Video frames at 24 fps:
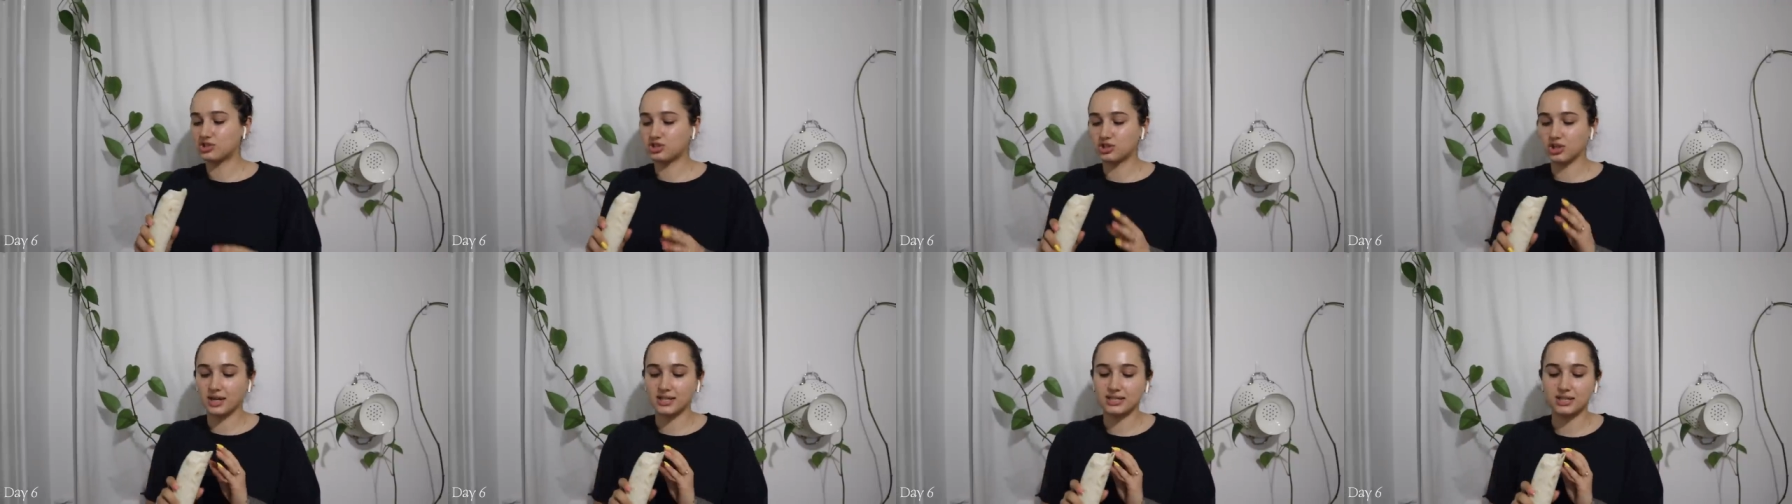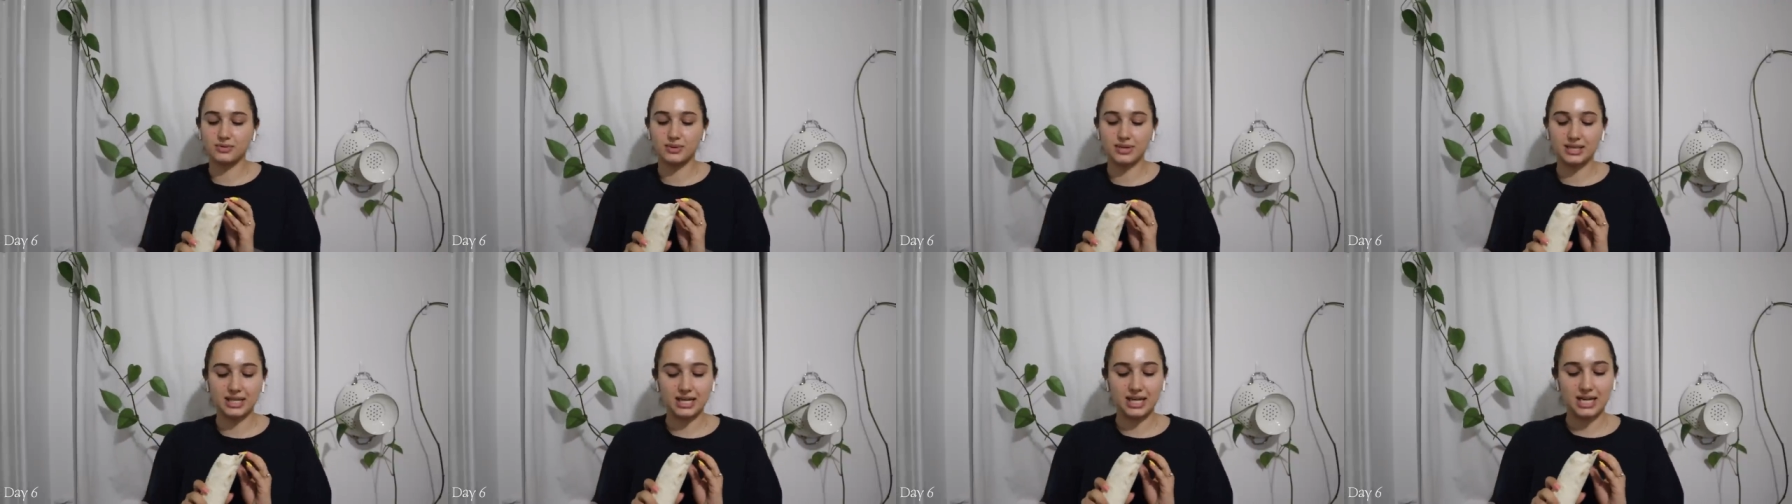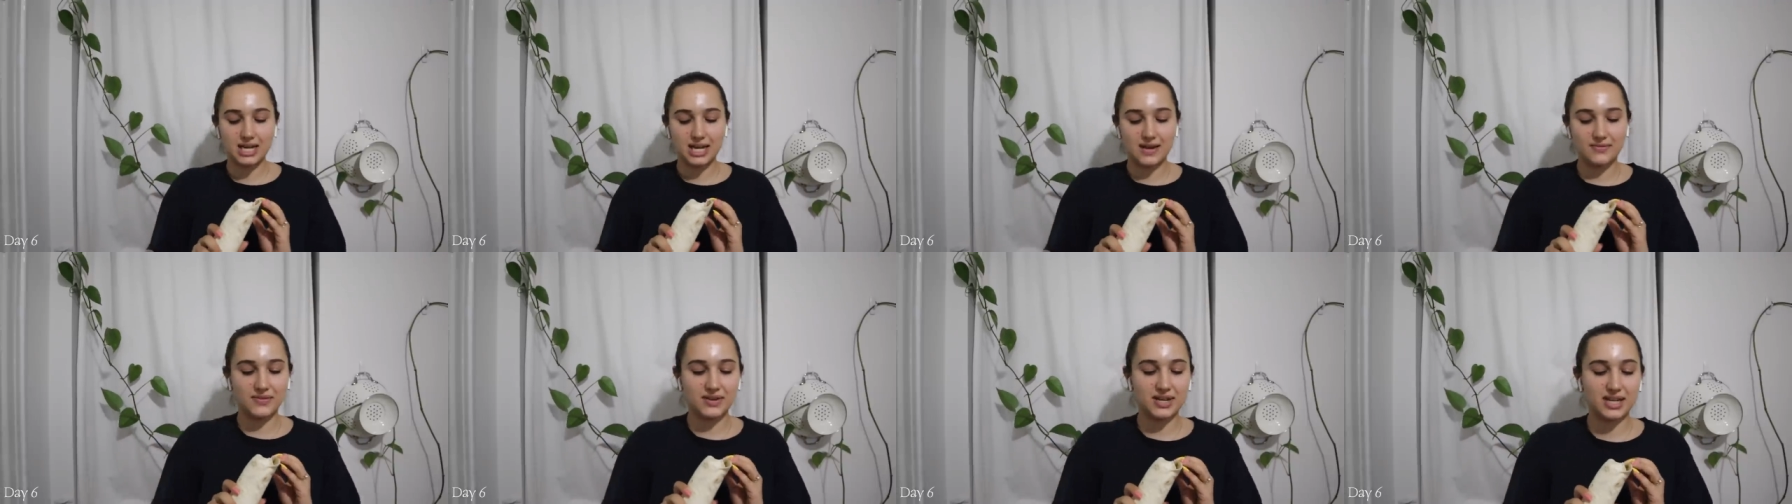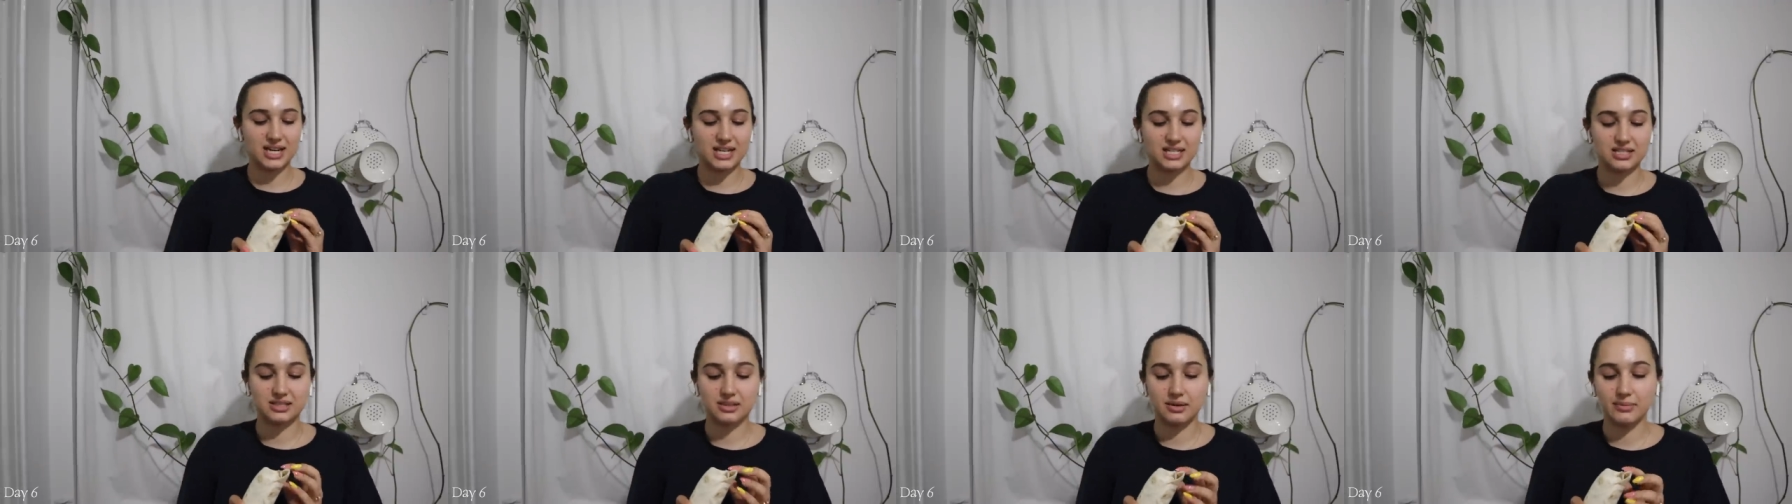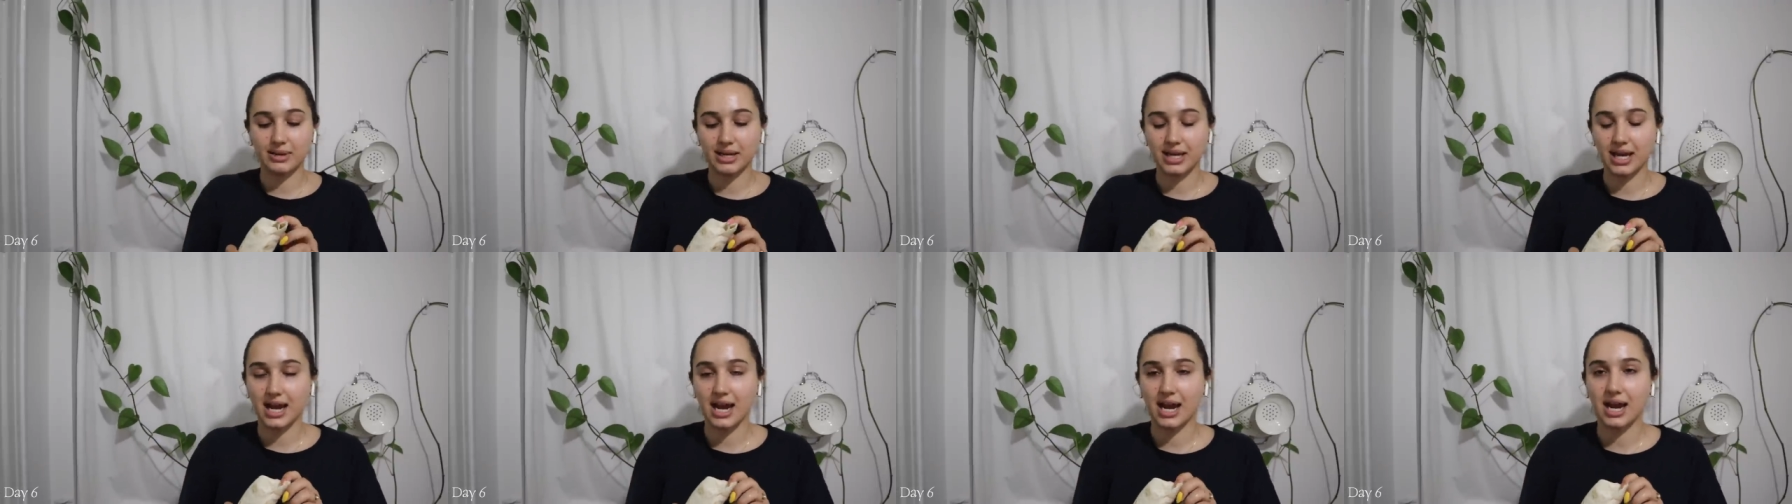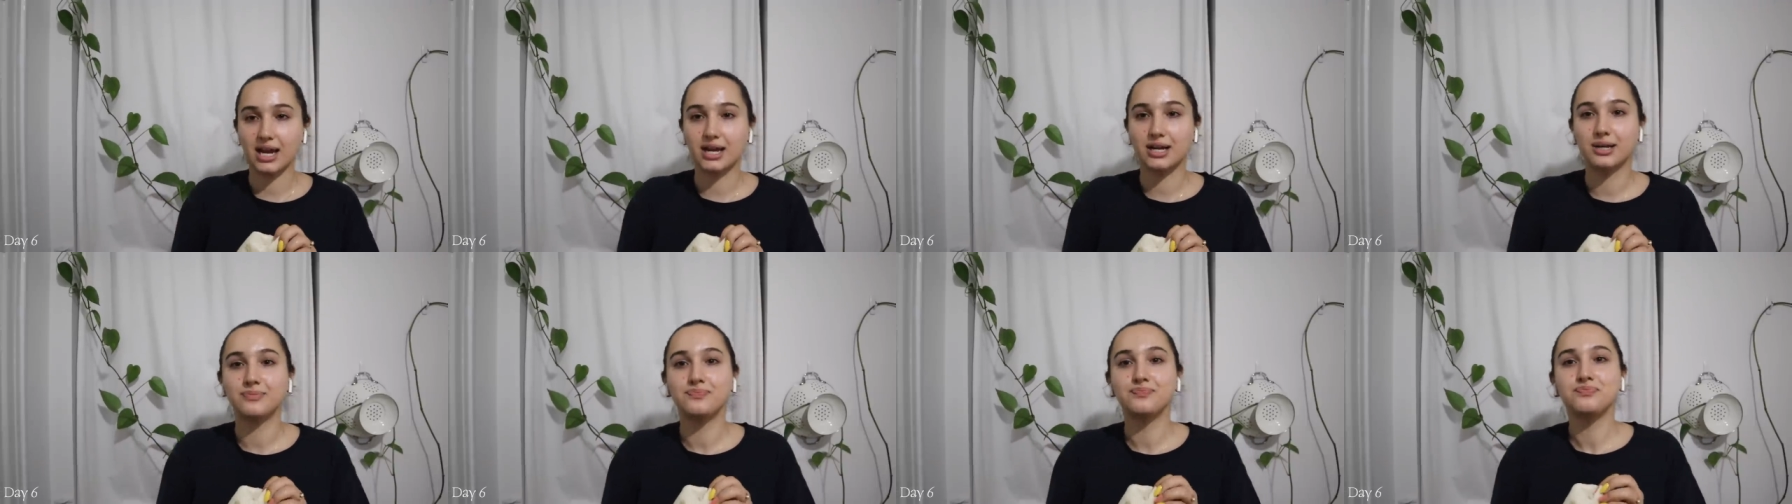so I didn't want to eat it and then get a stomach
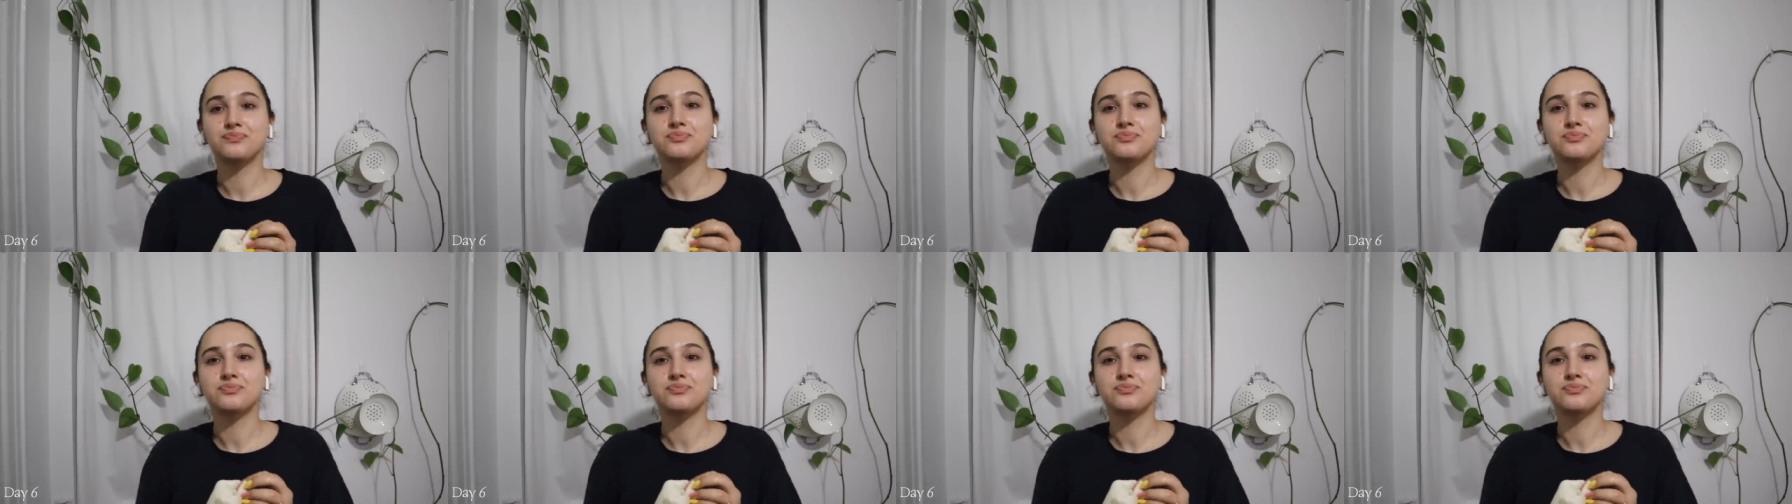ache.